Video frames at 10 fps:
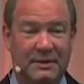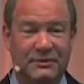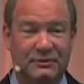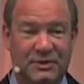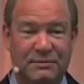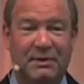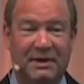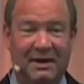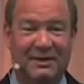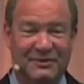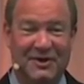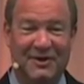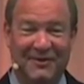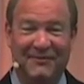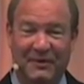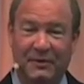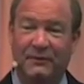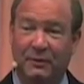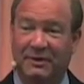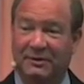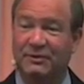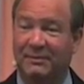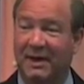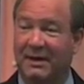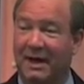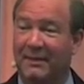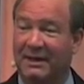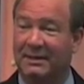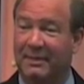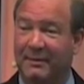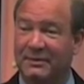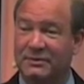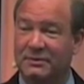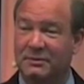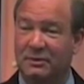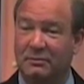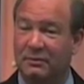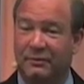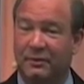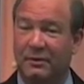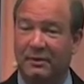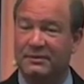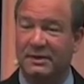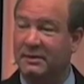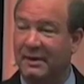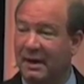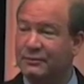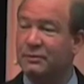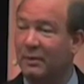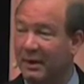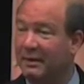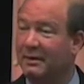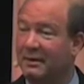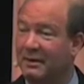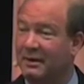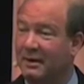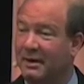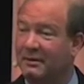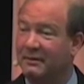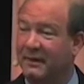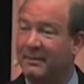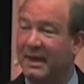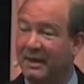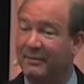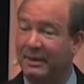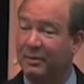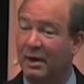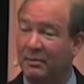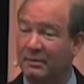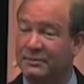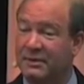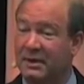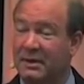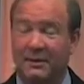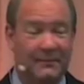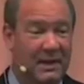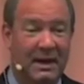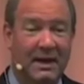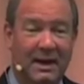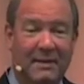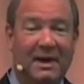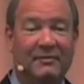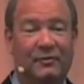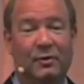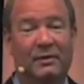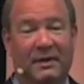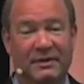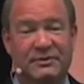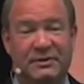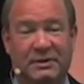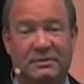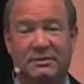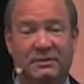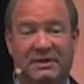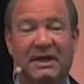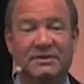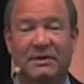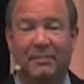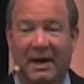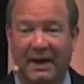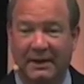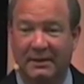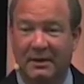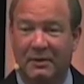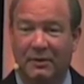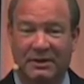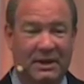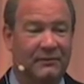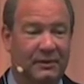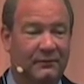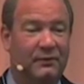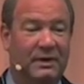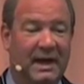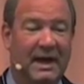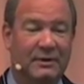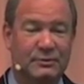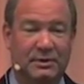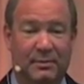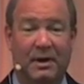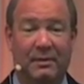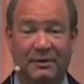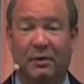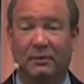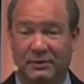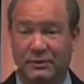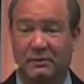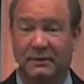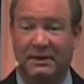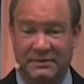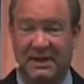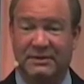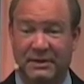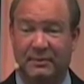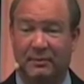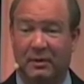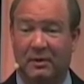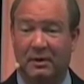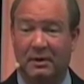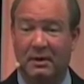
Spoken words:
So just because you feel guilty about not making the payments, don't throw your house away, all right? They may have big problems. And I'm not doing this to get somebody or to give you a free house when you probably don't deserve it because they did something wrong.